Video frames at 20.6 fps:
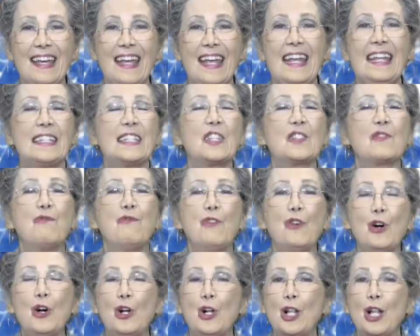It's
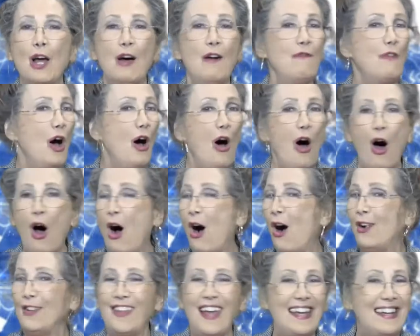full of
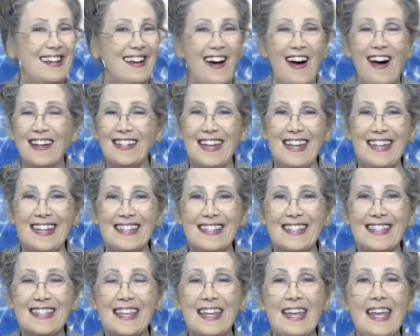all that God
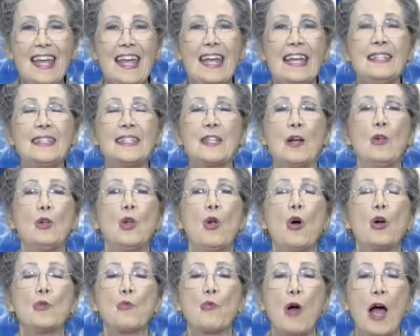is. And so,
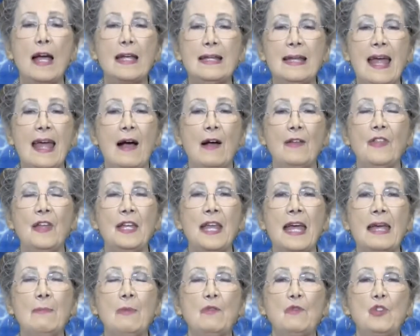Lord, right now, in the
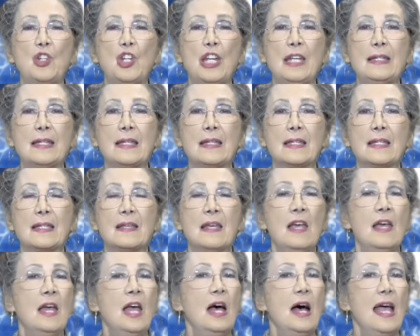name of Jesus,
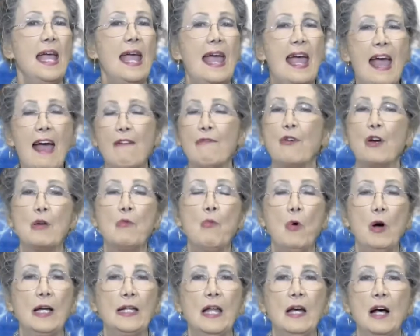
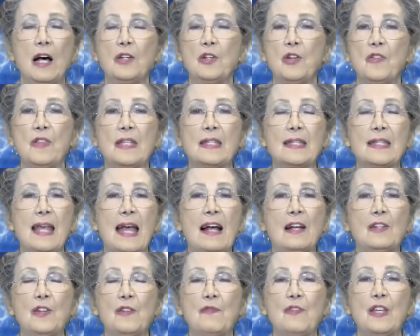everyone under the
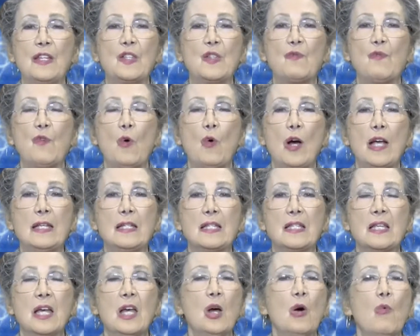sound of this
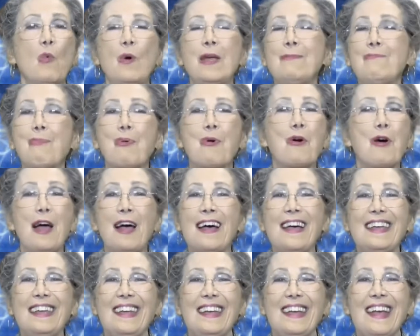voice, we
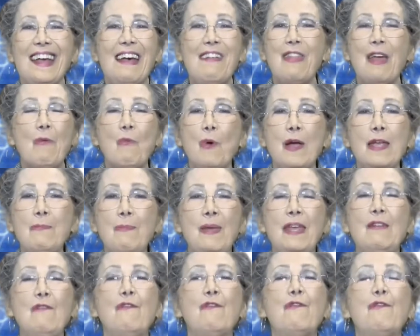pray that we
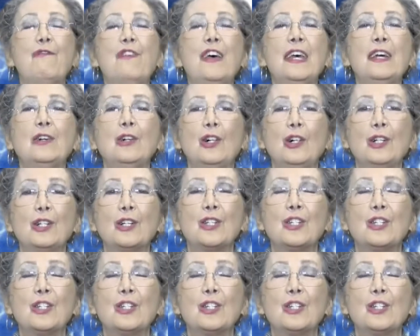be filled.